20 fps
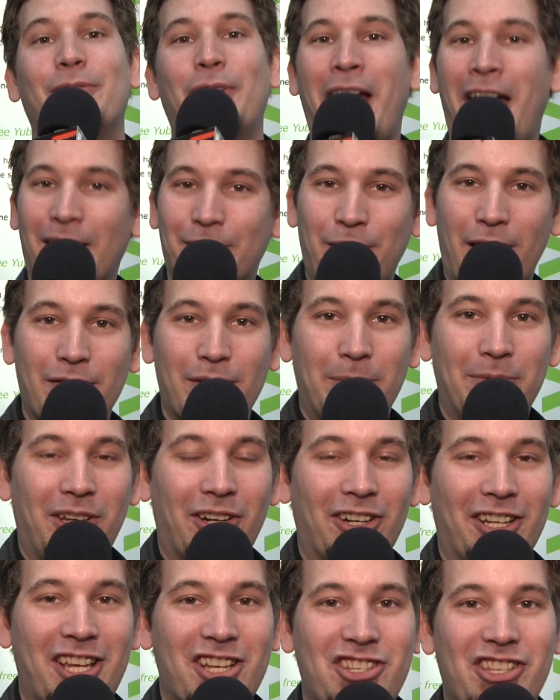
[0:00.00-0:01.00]
For Hak five, I'm
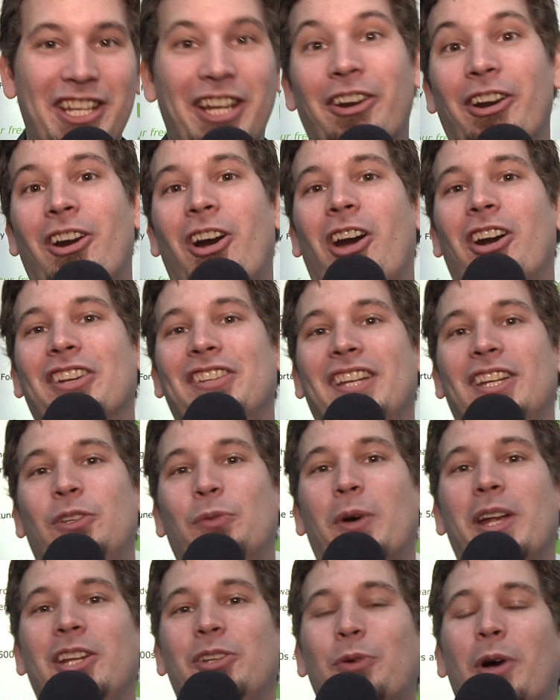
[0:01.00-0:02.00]
Darren Kitchen here at R S A
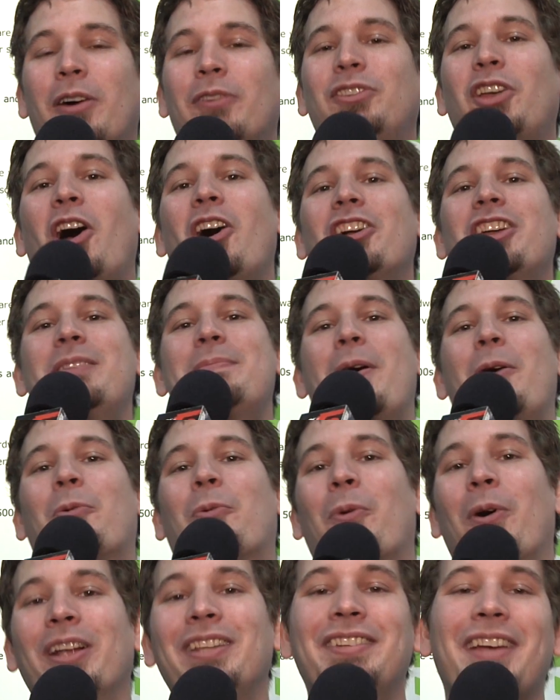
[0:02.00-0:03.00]
twenty twelve, talking
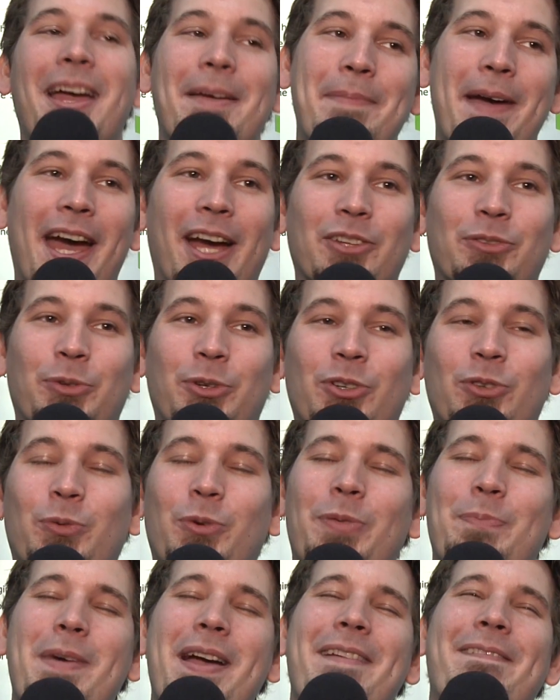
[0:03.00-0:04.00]
about one-time passwords
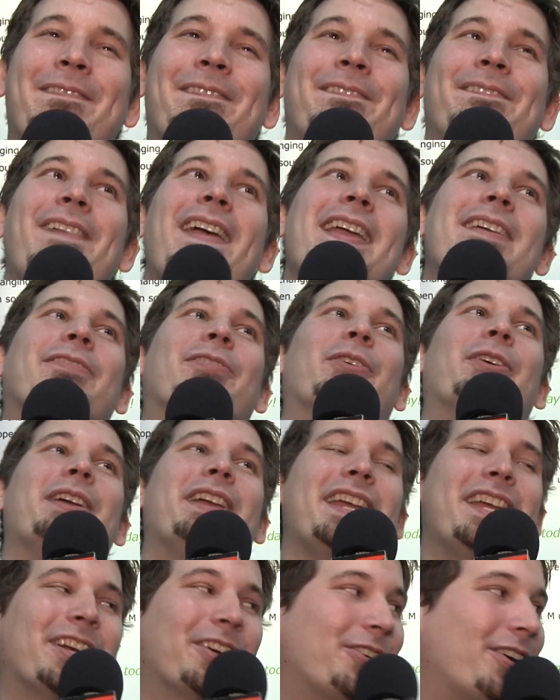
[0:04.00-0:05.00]
with my
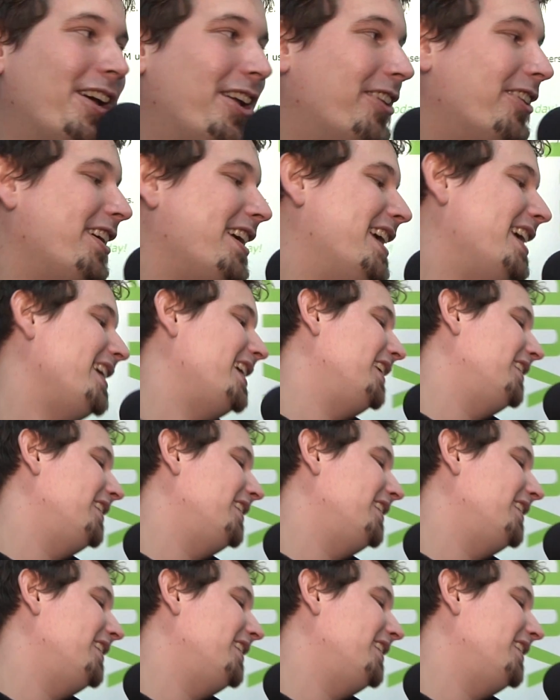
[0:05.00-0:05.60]
favorite integrator. It